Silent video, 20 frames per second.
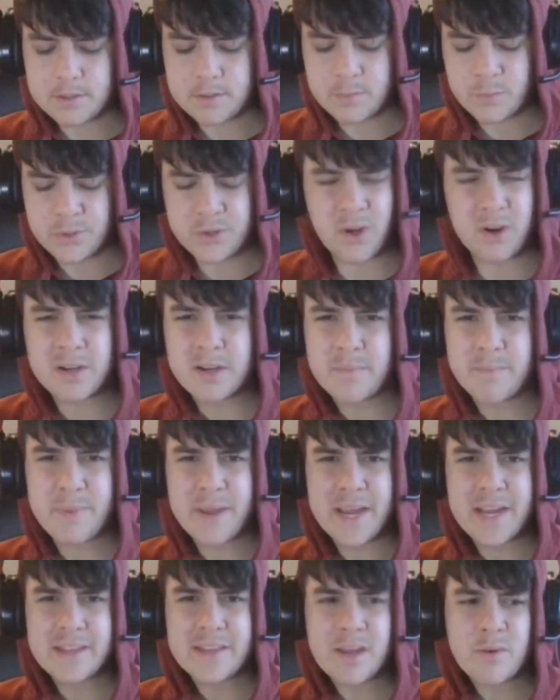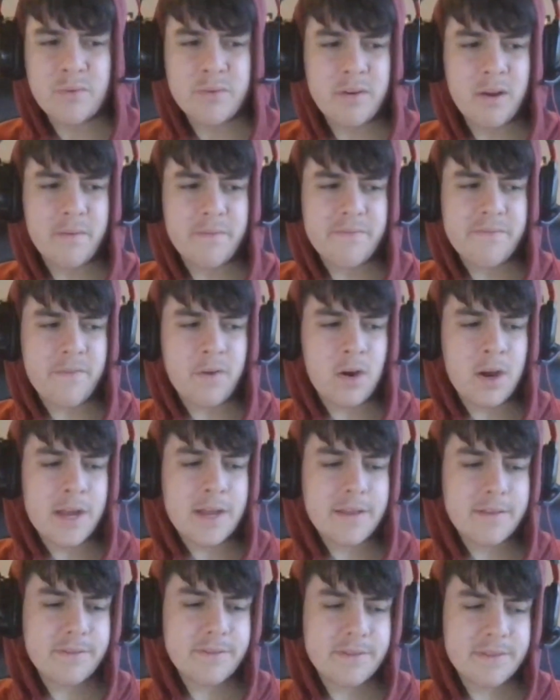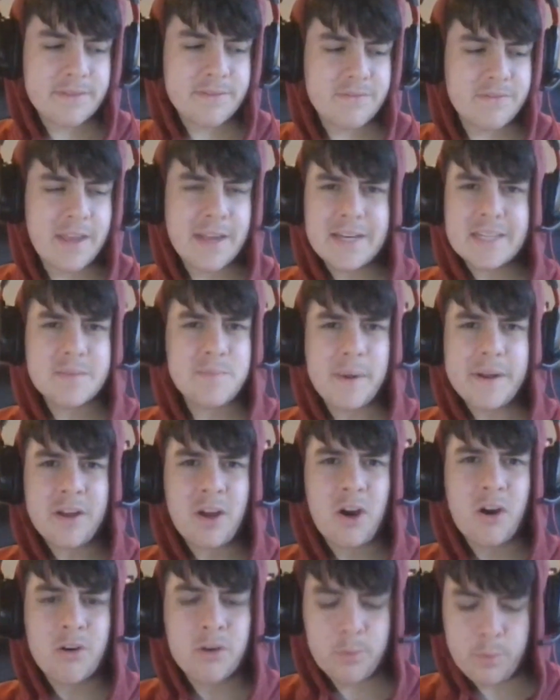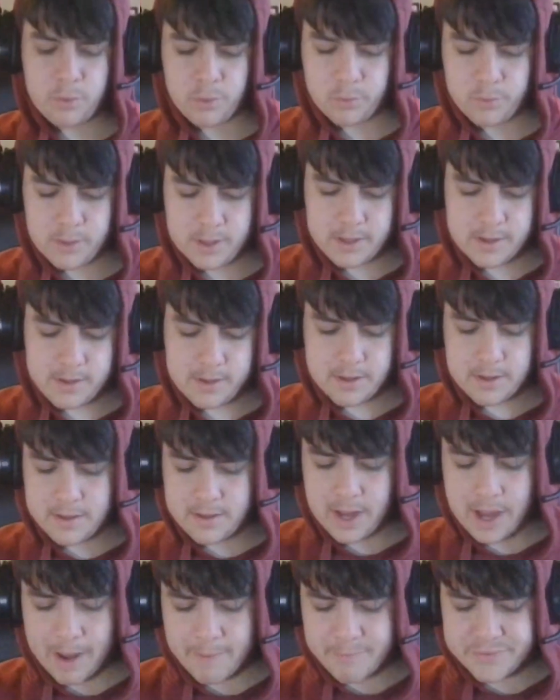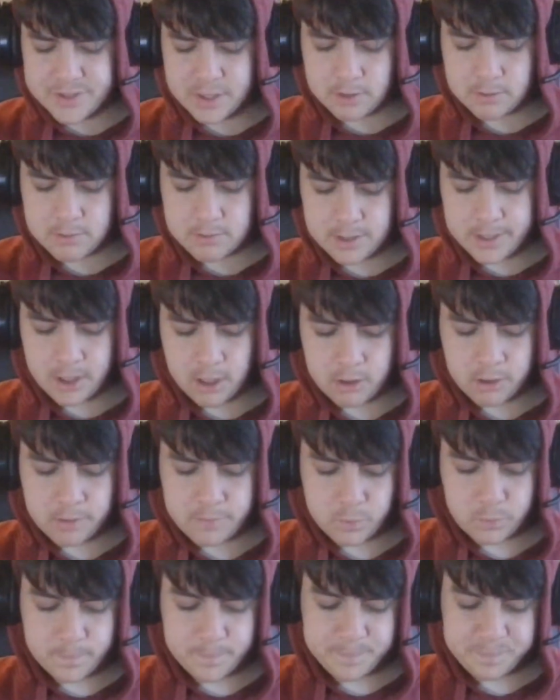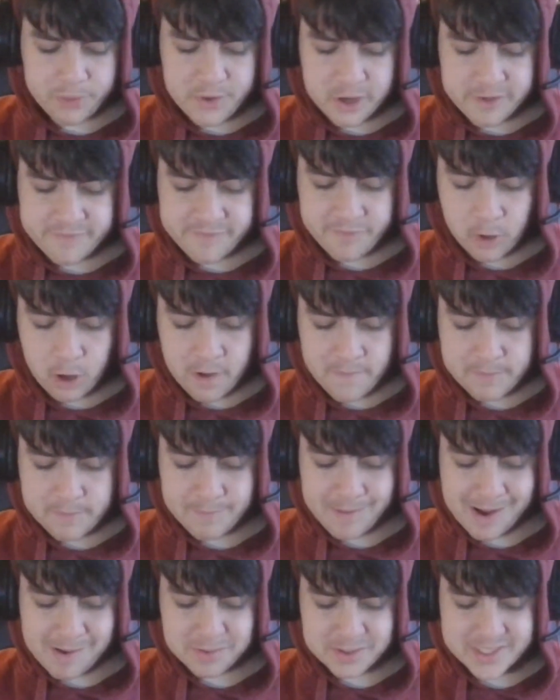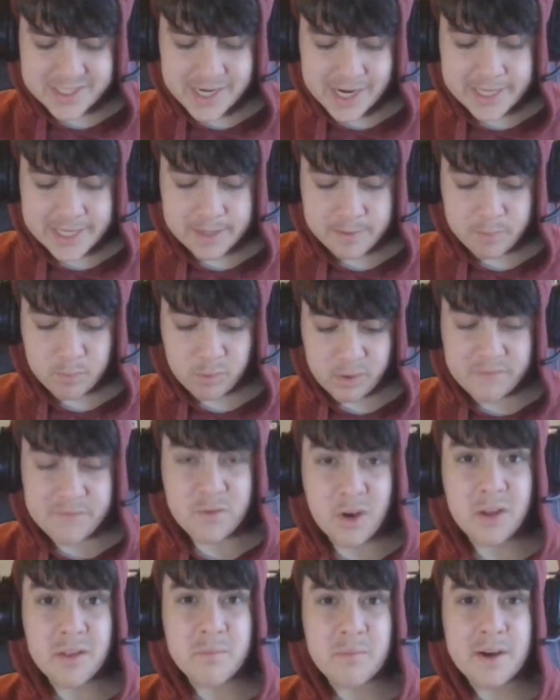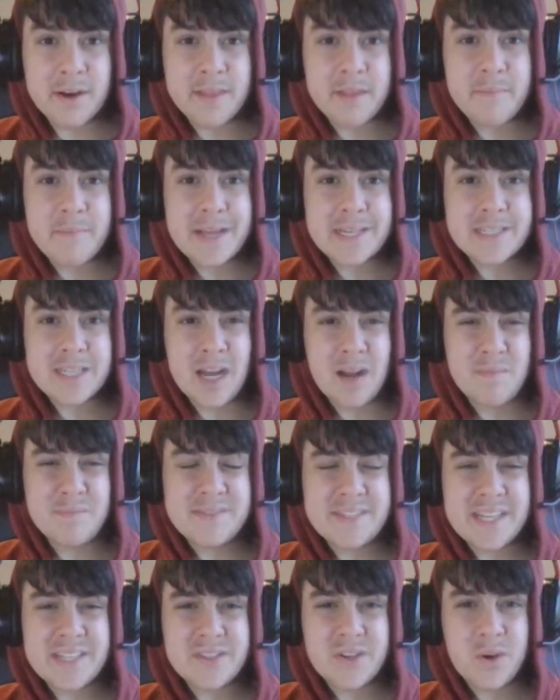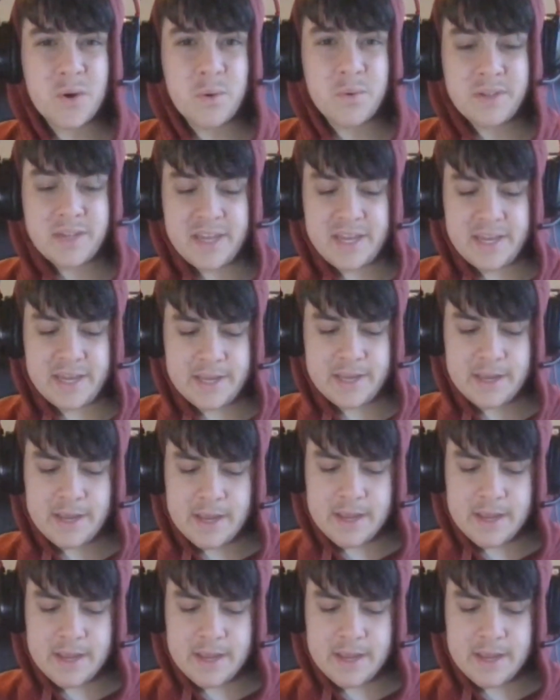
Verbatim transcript: would not compete. They would not fight. They just played horrible. Absolutely horrible. 35 at Marvel Stadium. We've got one of the best upsets all year.